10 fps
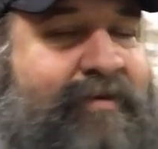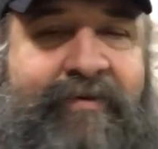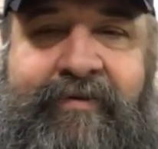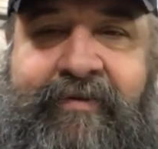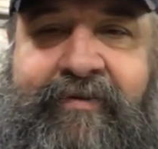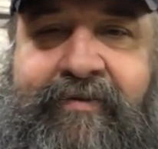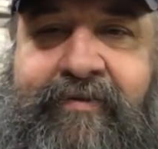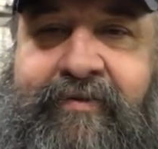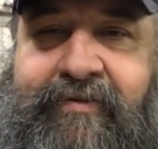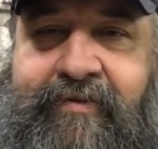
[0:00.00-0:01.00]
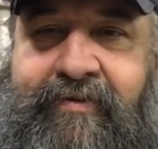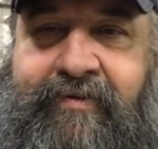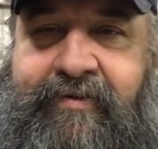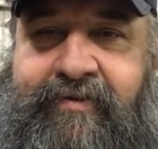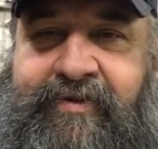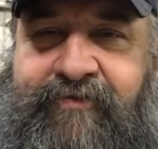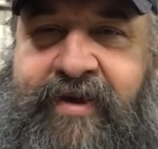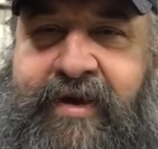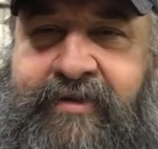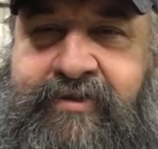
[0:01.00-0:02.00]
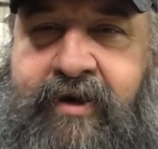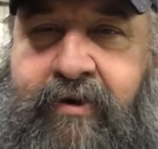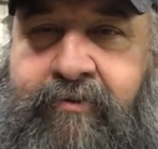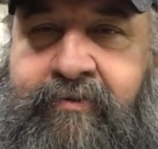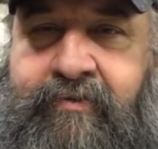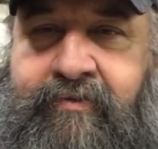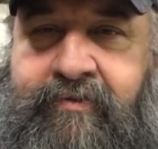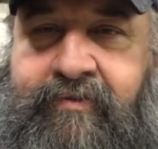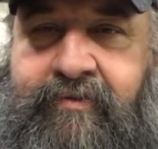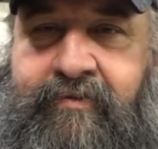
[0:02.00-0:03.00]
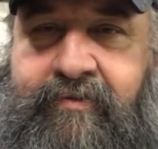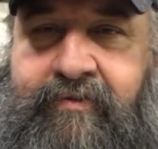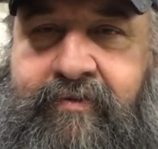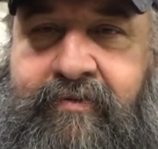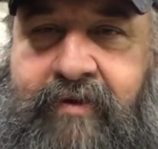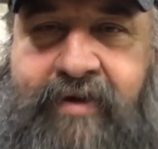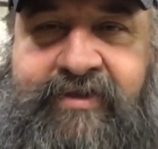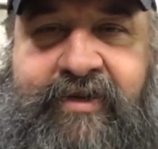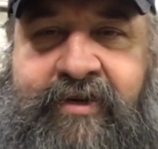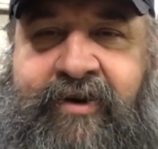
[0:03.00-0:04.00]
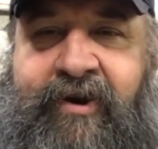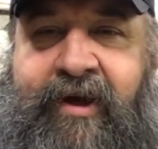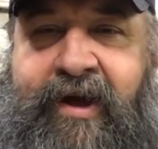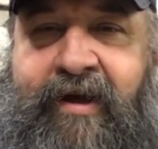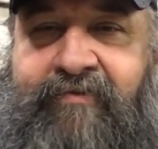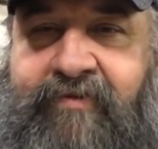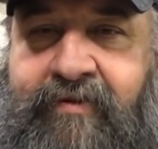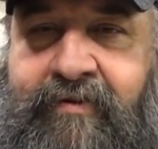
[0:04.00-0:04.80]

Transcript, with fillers: it's a fiasco. I sit here and laugh.